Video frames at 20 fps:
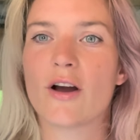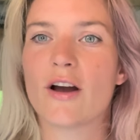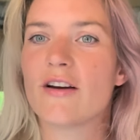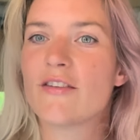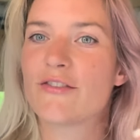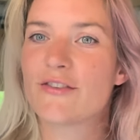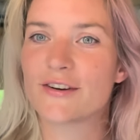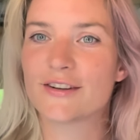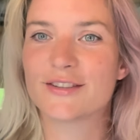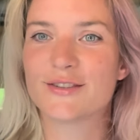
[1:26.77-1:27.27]

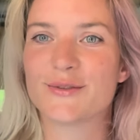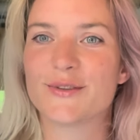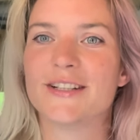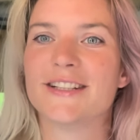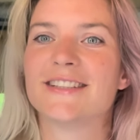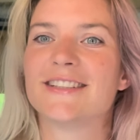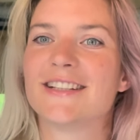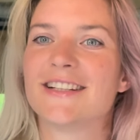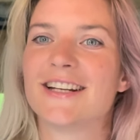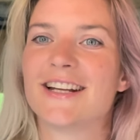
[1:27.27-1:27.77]
first
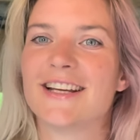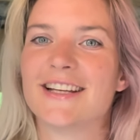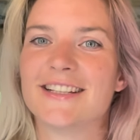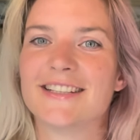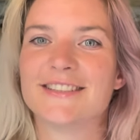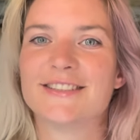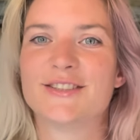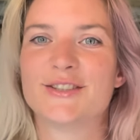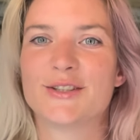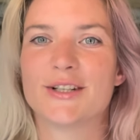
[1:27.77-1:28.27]
reason
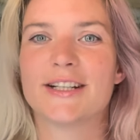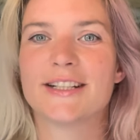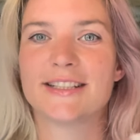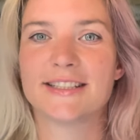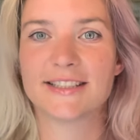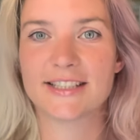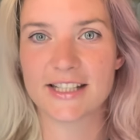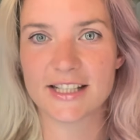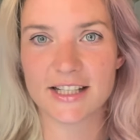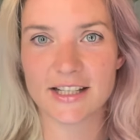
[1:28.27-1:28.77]
is during the
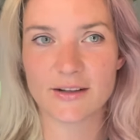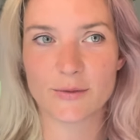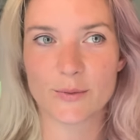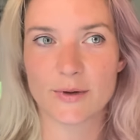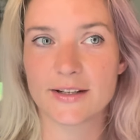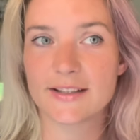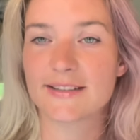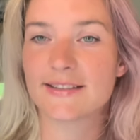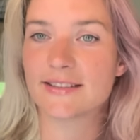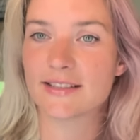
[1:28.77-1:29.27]
day when
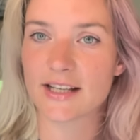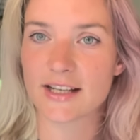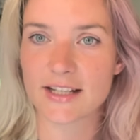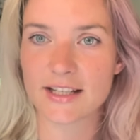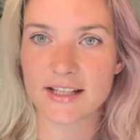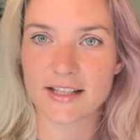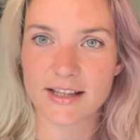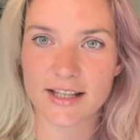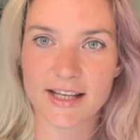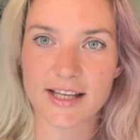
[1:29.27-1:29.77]
it's
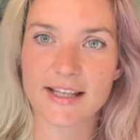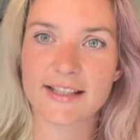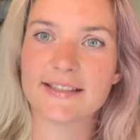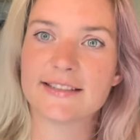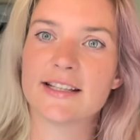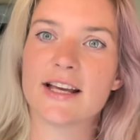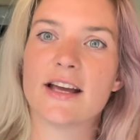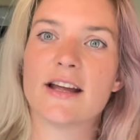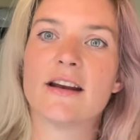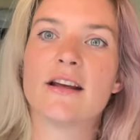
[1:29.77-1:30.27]
sunny, like I
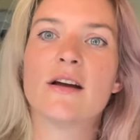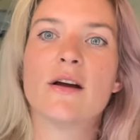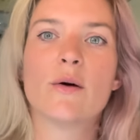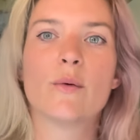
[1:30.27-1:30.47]
said,